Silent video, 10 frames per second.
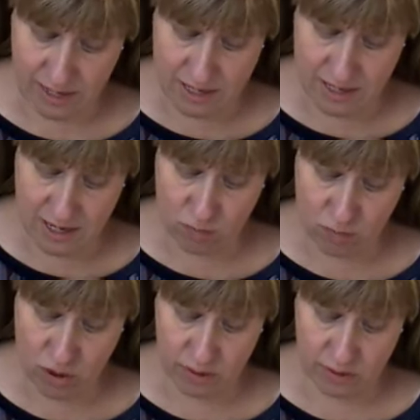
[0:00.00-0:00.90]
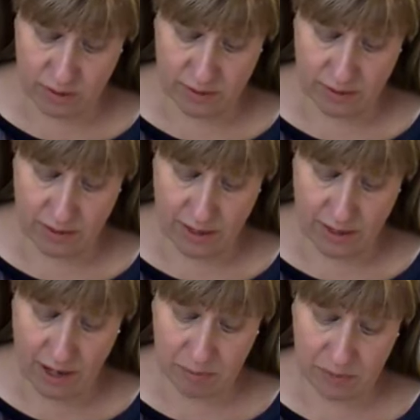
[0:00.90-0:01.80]
And they were
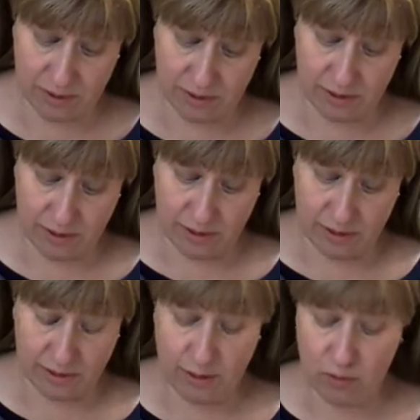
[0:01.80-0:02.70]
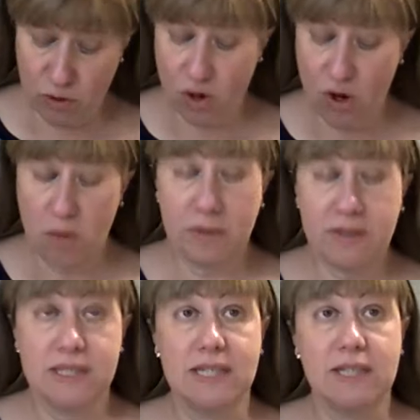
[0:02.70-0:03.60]
happy. They were
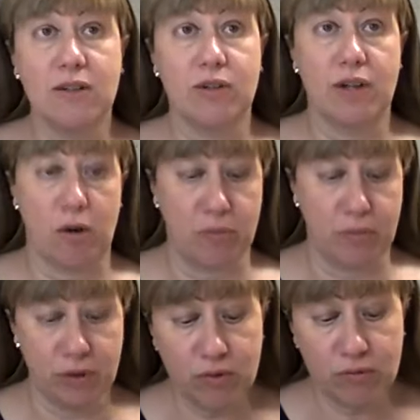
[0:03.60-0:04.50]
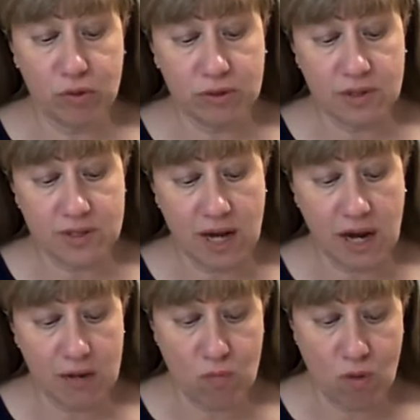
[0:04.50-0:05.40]
commenting on how beautiful the
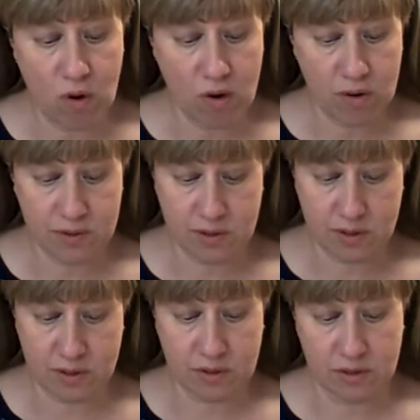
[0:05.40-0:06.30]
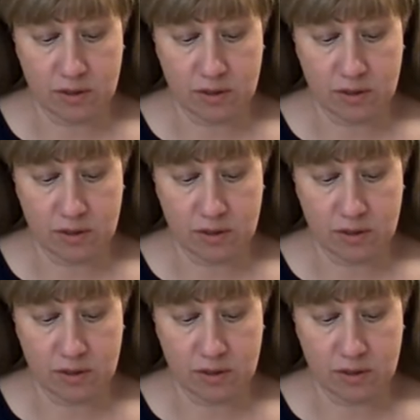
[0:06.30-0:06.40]
sky was.